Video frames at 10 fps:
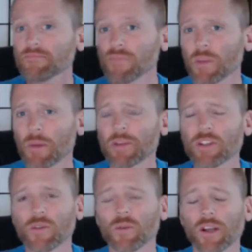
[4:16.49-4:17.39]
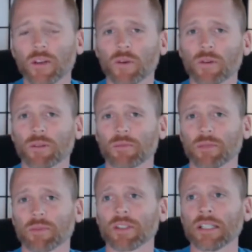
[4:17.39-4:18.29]
maybe do a one-on-one with
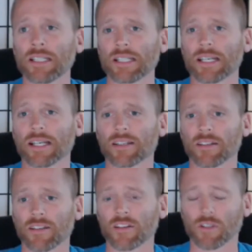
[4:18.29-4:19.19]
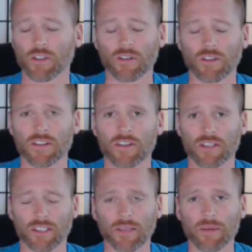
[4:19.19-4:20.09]
people and you know certainly there's
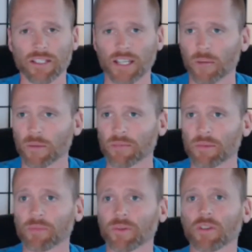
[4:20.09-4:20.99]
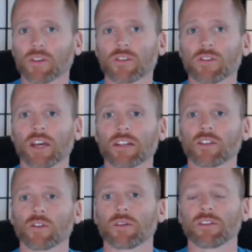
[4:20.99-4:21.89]
a limit to how many people you can do that
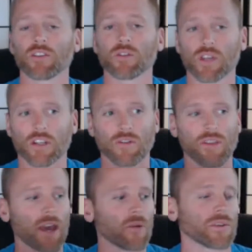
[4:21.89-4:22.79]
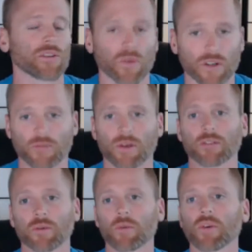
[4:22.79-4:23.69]
to but if you can do that with your
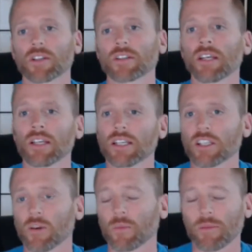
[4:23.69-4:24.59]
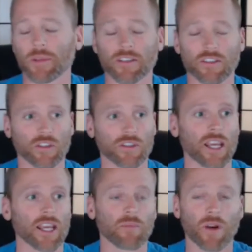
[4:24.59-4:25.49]
direct reports you know maybe it's just
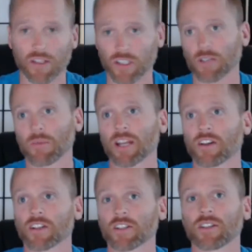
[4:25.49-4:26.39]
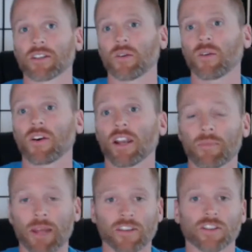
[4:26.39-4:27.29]
a project manager or a
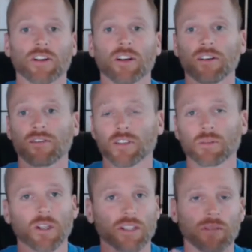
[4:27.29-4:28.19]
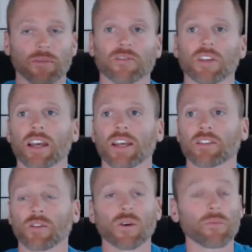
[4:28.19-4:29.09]
manager of a small team of
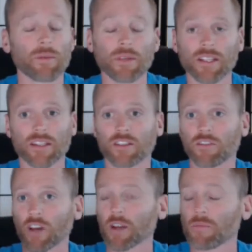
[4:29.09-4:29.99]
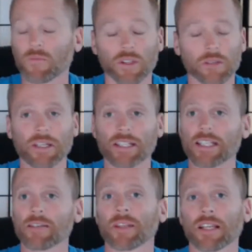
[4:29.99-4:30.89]
VAs or maybe you've got a really big
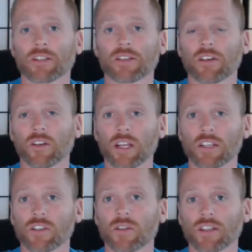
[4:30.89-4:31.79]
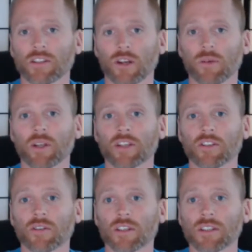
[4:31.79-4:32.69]
team and that's great too that's a great way to
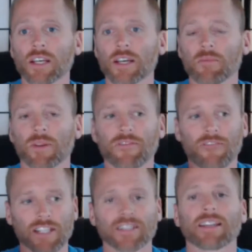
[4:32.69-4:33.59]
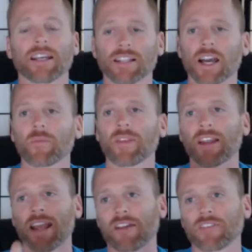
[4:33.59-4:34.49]
do this but investing that time and
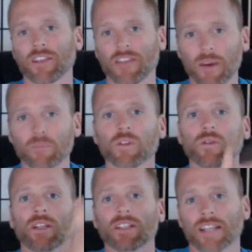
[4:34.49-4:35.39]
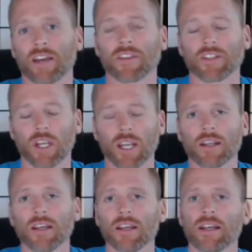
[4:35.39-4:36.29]
then having them do it down the chain
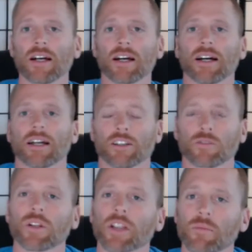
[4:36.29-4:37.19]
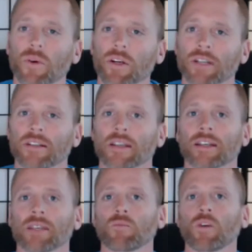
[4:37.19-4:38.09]
uh, is really important.
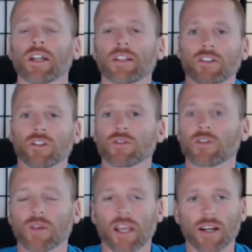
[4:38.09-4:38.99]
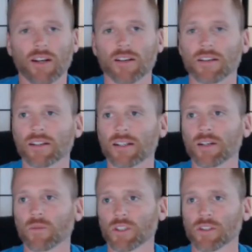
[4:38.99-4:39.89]
And one, it shows you care,
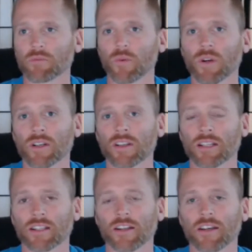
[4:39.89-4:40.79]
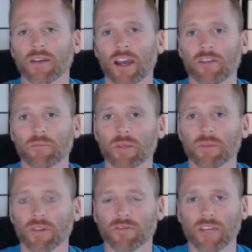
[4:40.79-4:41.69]
uh, which is important. That's going to have
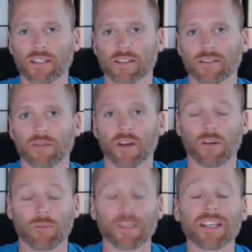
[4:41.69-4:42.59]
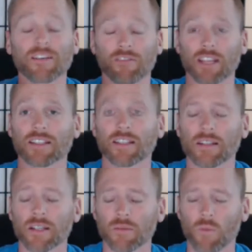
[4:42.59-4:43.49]
people invest uh, or be invested
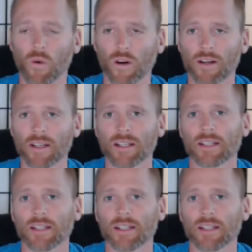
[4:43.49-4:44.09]
more.